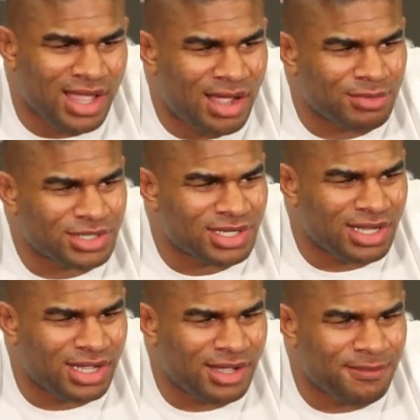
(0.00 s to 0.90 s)
I was
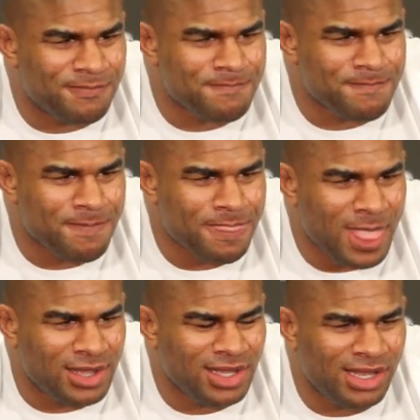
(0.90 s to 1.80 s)
a
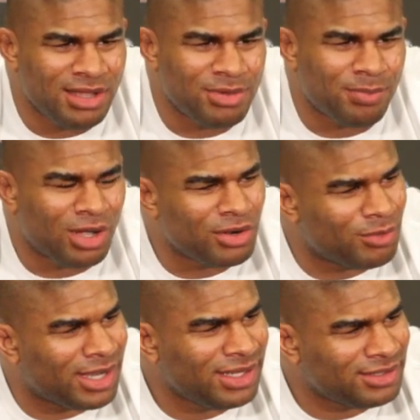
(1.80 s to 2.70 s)
little bit blown
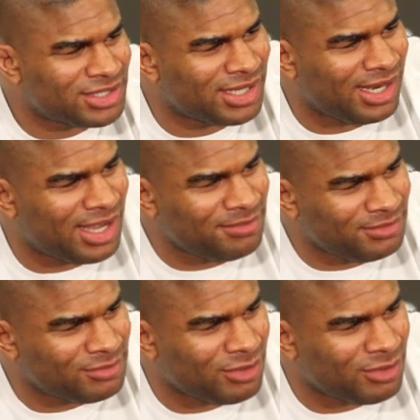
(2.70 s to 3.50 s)
away, still am,